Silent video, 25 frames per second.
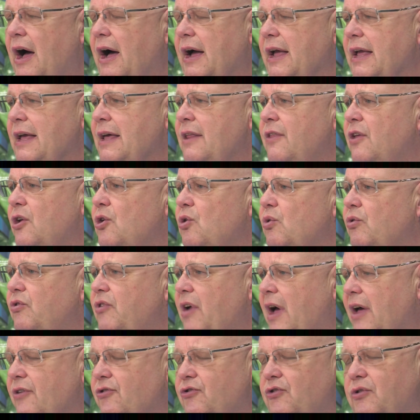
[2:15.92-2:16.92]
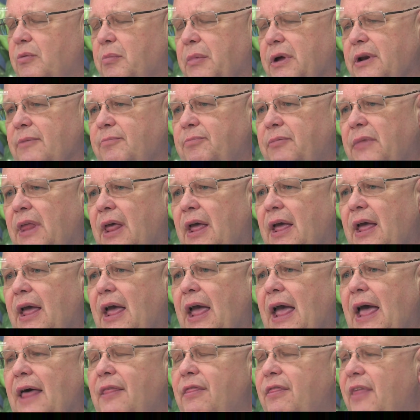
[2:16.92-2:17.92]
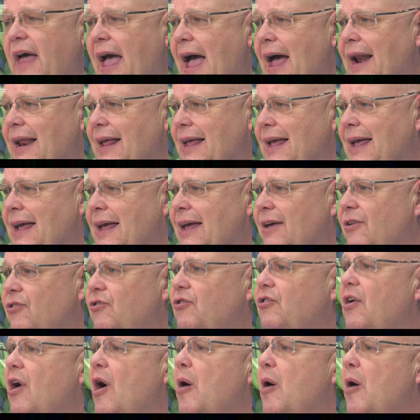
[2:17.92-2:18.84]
in the New Testament, and that is